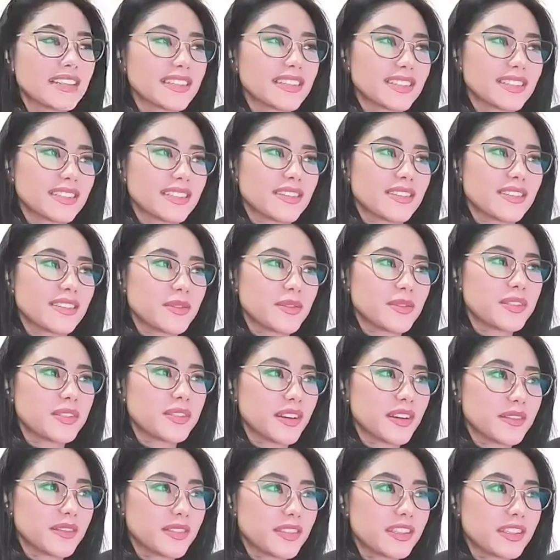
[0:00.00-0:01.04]
you would
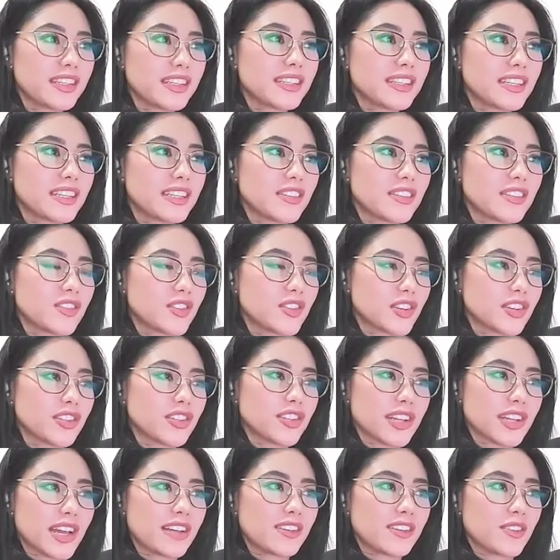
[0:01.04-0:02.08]
definitely need to charge
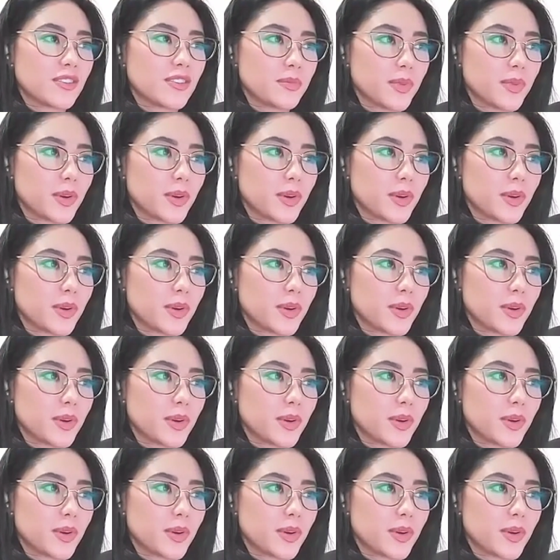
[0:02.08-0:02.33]
tax on both.